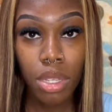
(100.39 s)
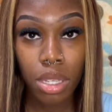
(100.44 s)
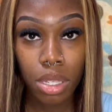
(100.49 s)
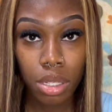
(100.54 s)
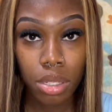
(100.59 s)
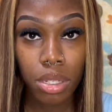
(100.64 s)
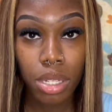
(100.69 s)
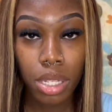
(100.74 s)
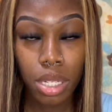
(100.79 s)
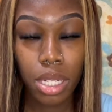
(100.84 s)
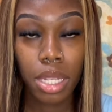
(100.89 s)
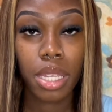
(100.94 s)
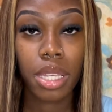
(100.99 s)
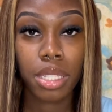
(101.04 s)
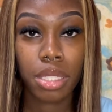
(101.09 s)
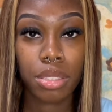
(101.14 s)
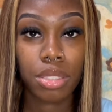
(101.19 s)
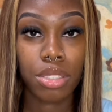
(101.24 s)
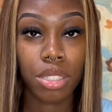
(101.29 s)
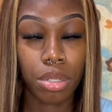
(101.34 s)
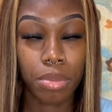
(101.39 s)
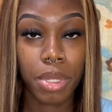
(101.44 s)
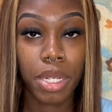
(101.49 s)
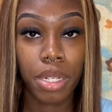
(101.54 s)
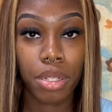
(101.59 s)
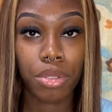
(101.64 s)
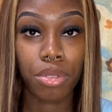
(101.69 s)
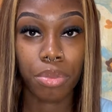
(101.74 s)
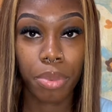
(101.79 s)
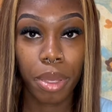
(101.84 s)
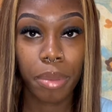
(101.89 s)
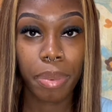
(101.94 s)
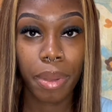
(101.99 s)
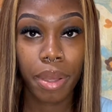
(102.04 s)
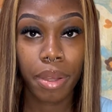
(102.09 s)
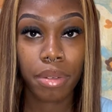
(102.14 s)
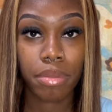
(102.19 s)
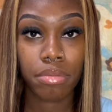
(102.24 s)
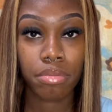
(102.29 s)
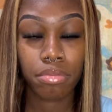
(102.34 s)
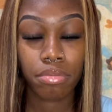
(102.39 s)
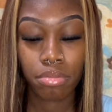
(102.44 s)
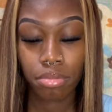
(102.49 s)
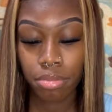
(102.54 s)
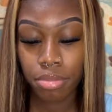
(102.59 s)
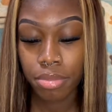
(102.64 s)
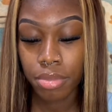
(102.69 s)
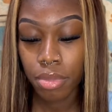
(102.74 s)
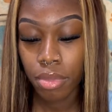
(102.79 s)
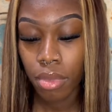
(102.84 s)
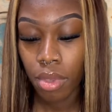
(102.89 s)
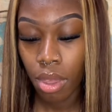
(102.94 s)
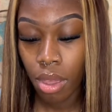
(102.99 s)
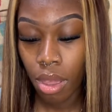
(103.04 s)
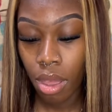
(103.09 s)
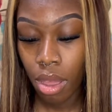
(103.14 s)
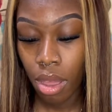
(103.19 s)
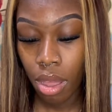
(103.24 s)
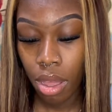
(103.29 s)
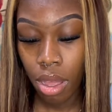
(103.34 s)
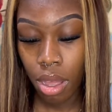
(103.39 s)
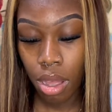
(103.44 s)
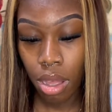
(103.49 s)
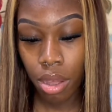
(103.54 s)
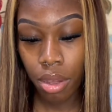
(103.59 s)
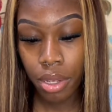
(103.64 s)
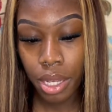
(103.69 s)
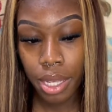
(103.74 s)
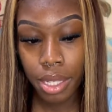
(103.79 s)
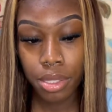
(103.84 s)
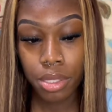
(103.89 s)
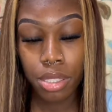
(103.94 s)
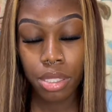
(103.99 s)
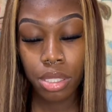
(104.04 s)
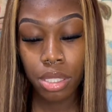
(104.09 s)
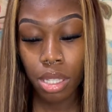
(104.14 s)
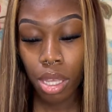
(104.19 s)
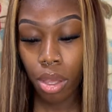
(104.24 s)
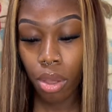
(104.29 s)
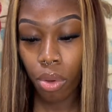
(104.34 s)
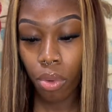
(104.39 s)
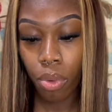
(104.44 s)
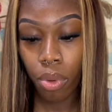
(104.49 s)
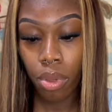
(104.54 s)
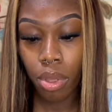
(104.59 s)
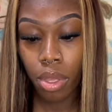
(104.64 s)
You need to get your money through PayPal. Okay, so